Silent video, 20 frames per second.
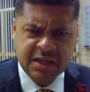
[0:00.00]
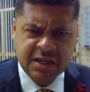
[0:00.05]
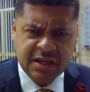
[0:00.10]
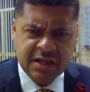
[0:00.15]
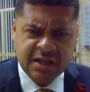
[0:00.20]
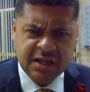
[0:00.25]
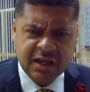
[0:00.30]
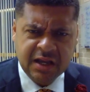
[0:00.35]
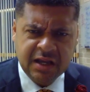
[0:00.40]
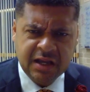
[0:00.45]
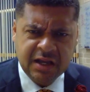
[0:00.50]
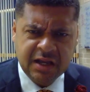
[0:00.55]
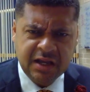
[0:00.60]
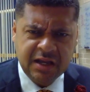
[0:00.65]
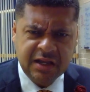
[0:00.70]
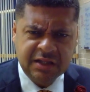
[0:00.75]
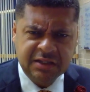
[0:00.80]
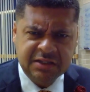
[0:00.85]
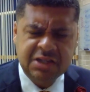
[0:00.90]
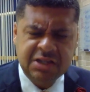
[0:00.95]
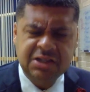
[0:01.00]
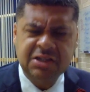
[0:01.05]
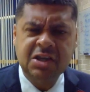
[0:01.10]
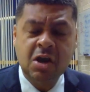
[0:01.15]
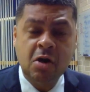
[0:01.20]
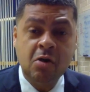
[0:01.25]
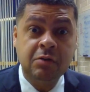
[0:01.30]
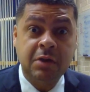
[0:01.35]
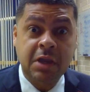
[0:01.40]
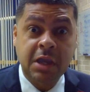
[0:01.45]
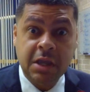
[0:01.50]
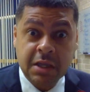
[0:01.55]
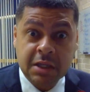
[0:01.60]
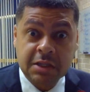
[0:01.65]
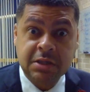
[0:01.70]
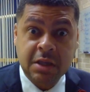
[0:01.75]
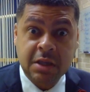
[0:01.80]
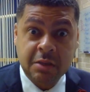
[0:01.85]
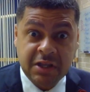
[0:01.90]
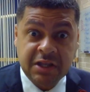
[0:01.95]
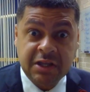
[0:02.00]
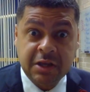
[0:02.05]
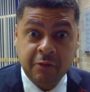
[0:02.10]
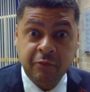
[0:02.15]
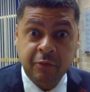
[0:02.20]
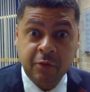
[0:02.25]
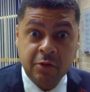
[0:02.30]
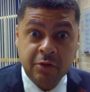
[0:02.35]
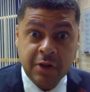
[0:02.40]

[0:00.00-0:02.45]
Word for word: Uh, teaching your own kids can be difficult.